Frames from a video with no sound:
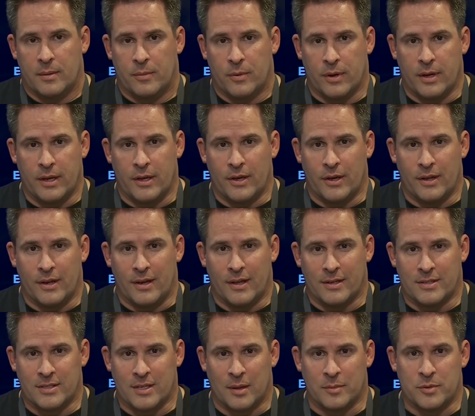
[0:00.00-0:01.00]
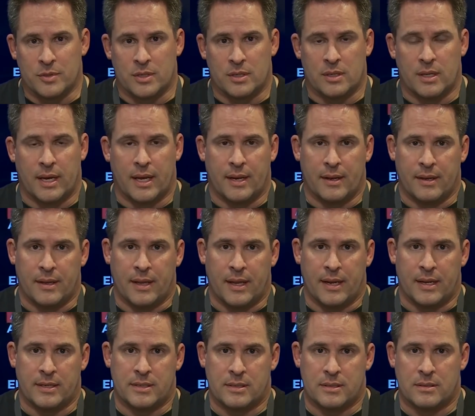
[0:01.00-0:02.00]
pretty good assumption that
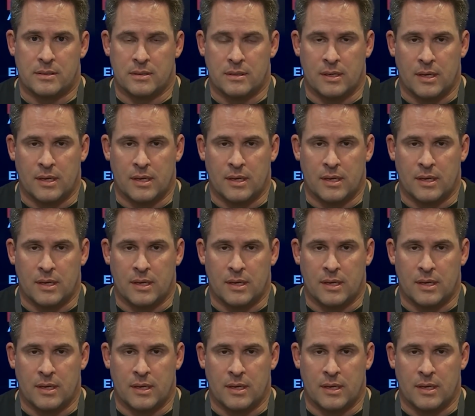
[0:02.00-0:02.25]
that it's